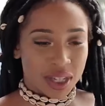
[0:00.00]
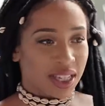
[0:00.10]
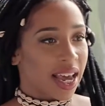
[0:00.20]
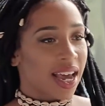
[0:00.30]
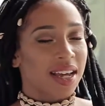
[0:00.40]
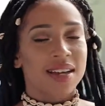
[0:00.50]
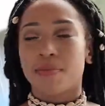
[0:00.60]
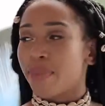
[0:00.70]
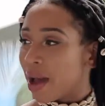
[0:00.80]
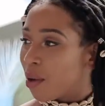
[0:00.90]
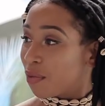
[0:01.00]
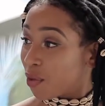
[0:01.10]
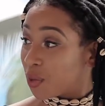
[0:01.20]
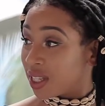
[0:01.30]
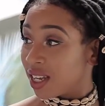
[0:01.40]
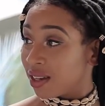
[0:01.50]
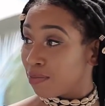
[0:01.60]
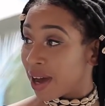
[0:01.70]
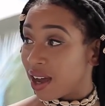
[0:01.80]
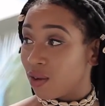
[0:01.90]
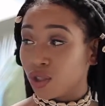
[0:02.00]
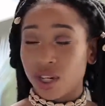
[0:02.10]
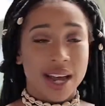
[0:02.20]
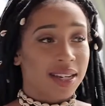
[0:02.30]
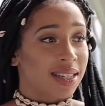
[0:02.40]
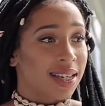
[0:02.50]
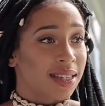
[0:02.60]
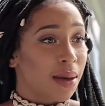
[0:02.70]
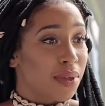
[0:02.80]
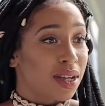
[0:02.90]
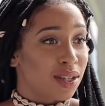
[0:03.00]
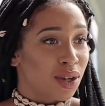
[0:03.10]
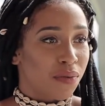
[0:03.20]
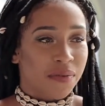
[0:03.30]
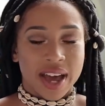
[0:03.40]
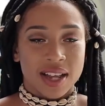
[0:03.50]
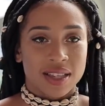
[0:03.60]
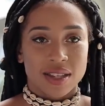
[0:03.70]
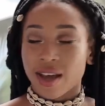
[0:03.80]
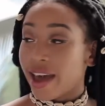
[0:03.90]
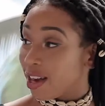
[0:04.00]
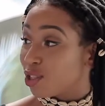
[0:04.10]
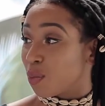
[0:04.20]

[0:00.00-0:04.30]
To say goodbye, or before we say goodbye, would you like to say something to your fans and